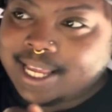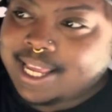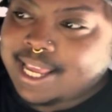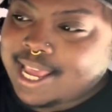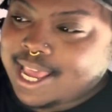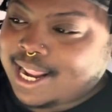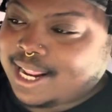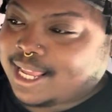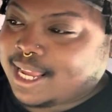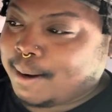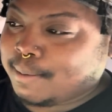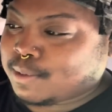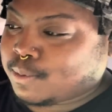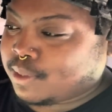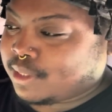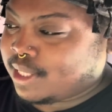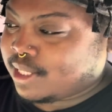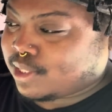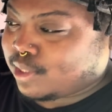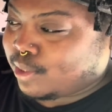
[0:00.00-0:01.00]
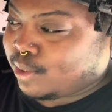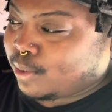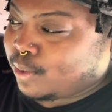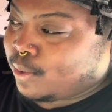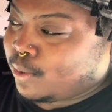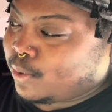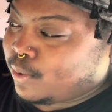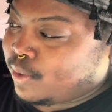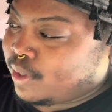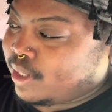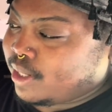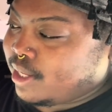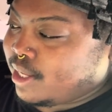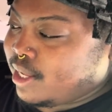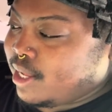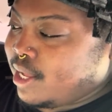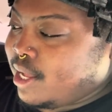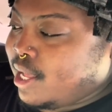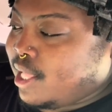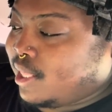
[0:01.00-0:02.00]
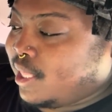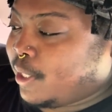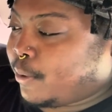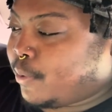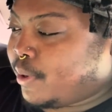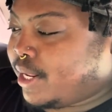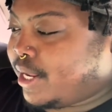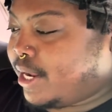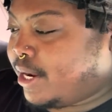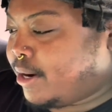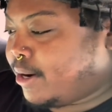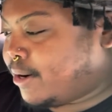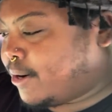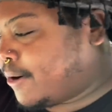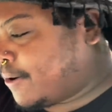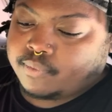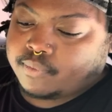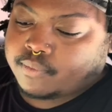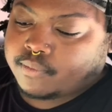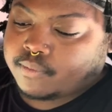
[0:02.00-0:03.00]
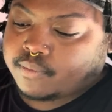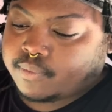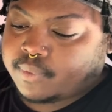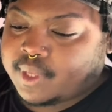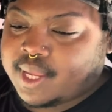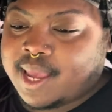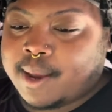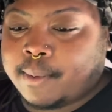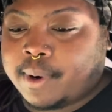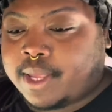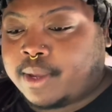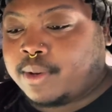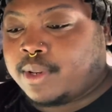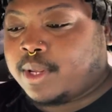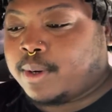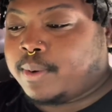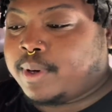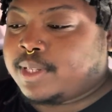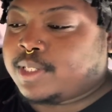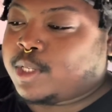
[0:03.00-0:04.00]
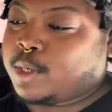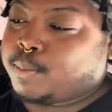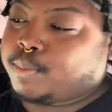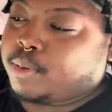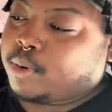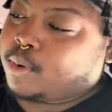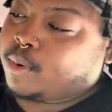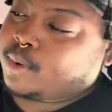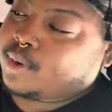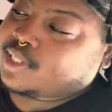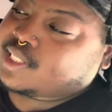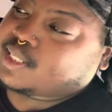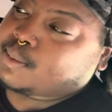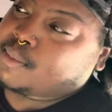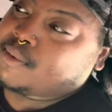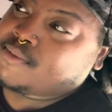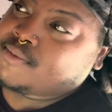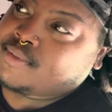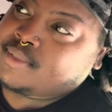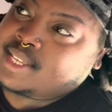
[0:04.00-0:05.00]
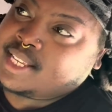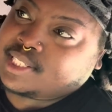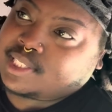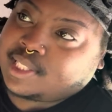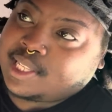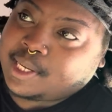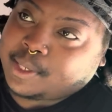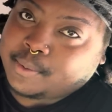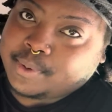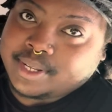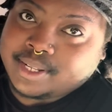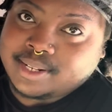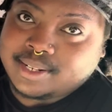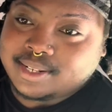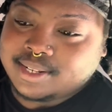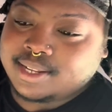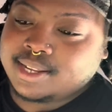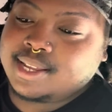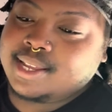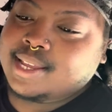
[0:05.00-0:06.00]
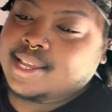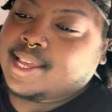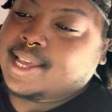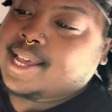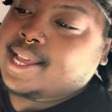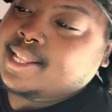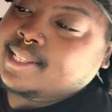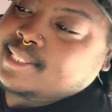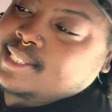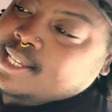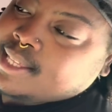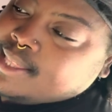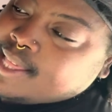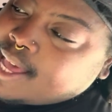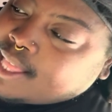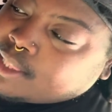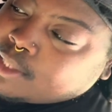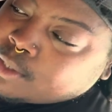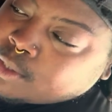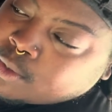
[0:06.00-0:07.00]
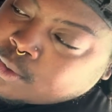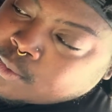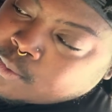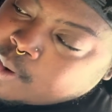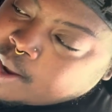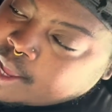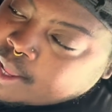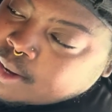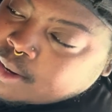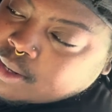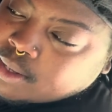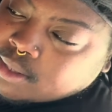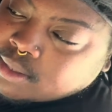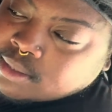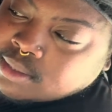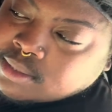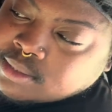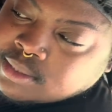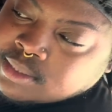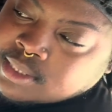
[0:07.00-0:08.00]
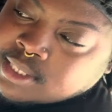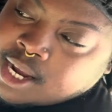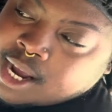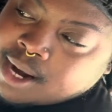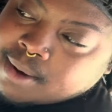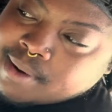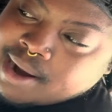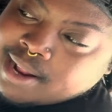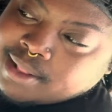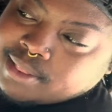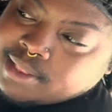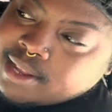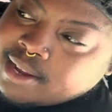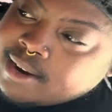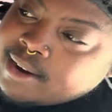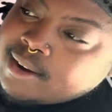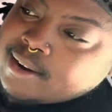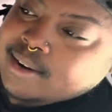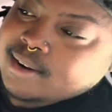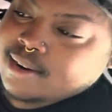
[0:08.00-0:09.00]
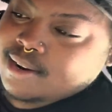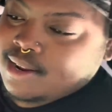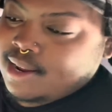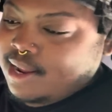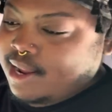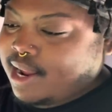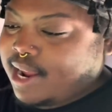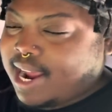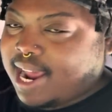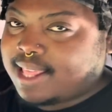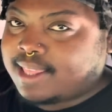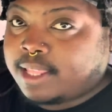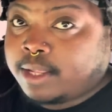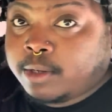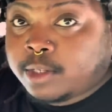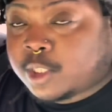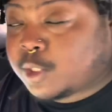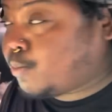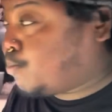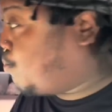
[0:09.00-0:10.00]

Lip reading: And it comes with this little liquid here. And what you do is you pour some of this liquid into that little red dot right there. And then you just